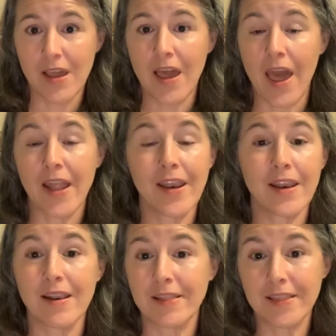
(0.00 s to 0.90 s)

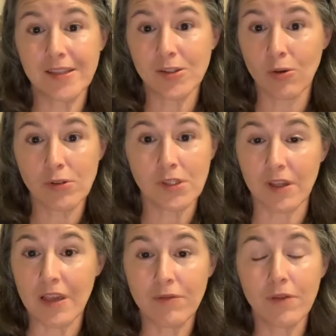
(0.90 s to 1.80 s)
And this goes
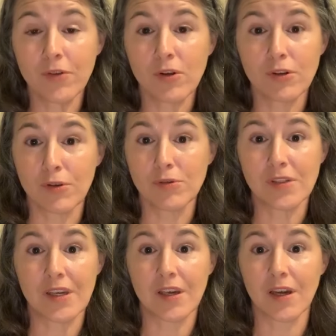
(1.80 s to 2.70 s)
even if you're
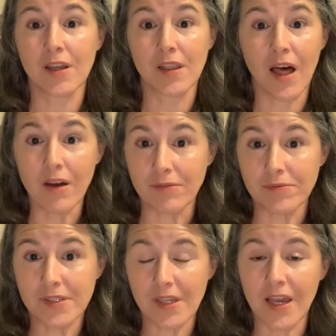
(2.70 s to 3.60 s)
using
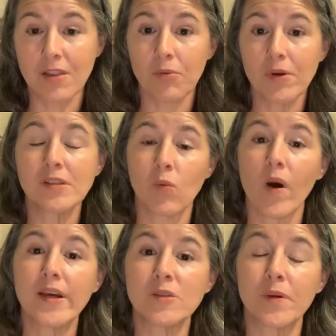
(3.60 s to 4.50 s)
gloves. And the reason why
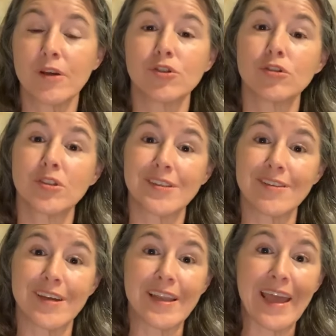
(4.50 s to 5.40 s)
is because you're still
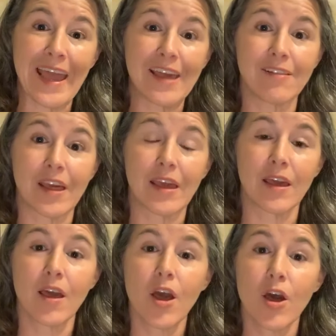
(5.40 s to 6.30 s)

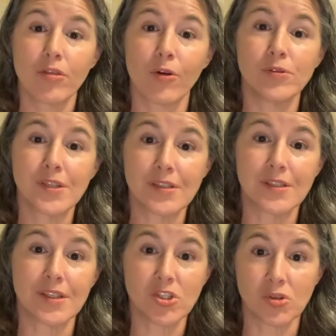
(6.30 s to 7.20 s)
inhaling those
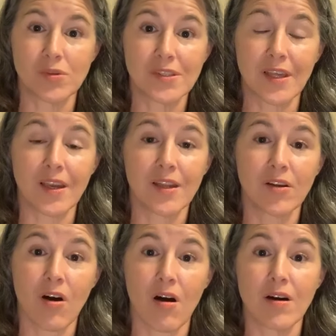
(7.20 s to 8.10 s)
constituents that can
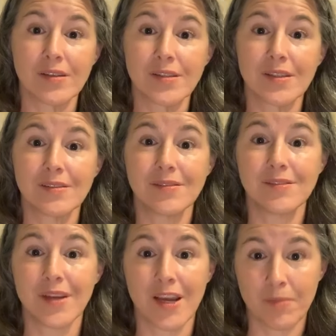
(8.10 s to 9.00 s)
cause
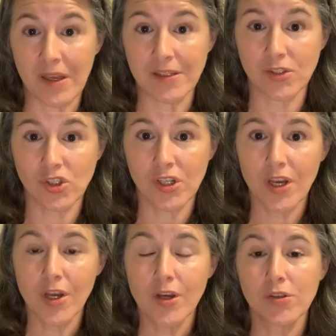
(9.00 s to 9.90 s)
damage.
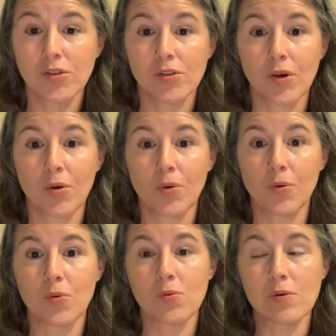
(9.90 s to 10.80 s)

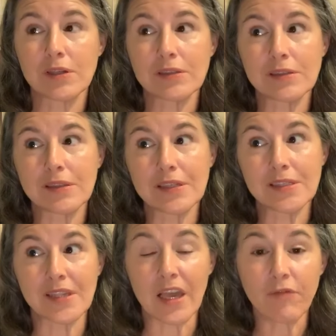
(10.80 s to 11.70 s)
So the
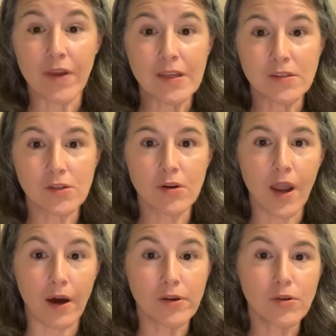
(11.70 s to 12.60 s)
safe answer,
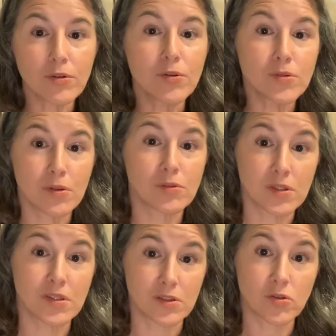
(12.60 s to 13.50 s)
how do you use those
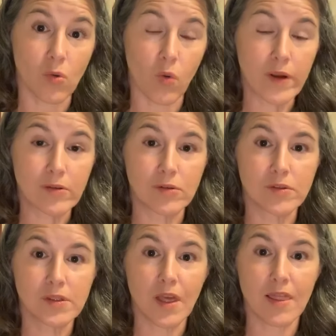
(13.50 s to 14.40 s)
essential
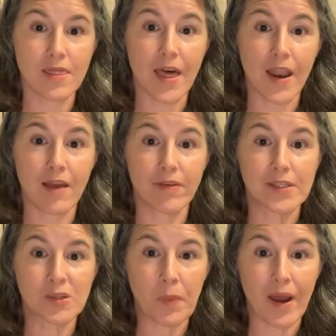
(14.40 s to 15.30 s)
oils that have
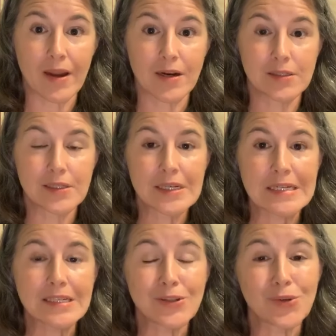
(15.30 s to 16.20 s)
expired?
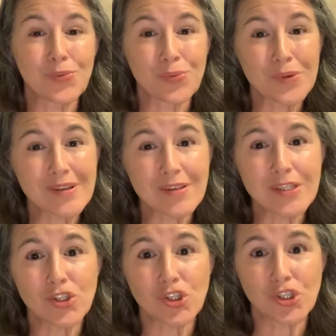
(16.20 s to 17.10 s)
You
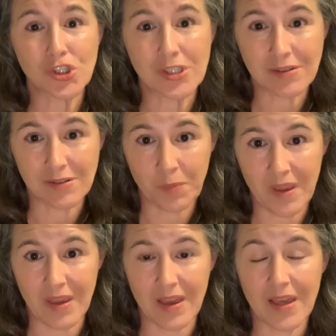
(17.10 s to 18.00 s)
really shouldn't
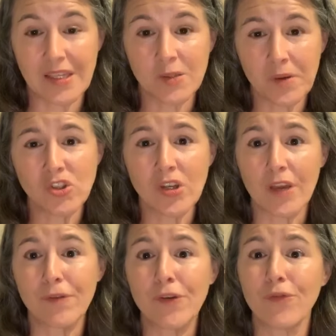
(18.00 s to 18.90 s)
be, especially
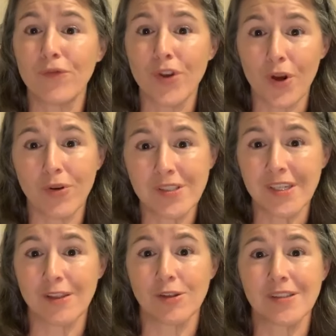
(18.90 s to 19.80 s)
if you've noticed
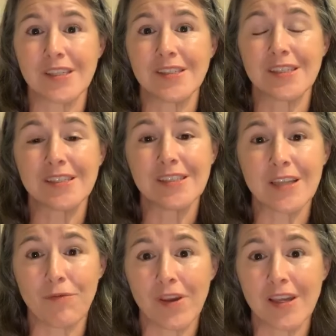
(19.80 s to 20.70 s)
that there is a
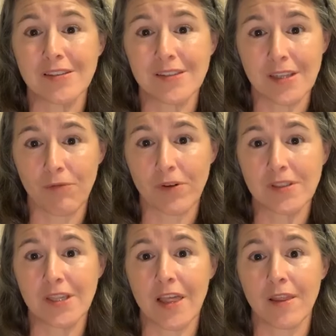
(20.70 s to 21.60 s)
significant
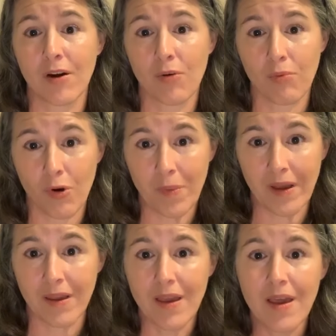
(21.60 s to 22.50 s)
difference in their
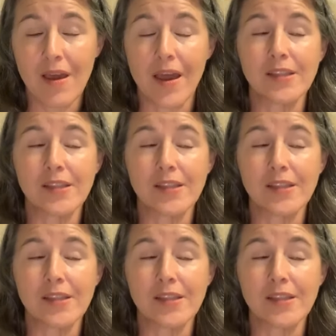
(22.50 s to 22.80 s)
aroma. It's